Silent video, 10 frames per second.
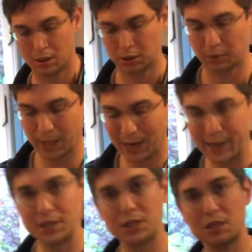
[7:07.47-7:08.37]
a little bit of
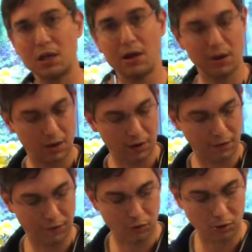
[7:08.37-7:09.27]
ice
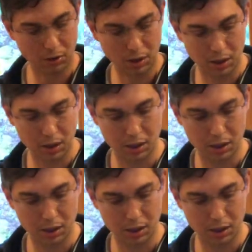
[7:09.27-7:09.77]
for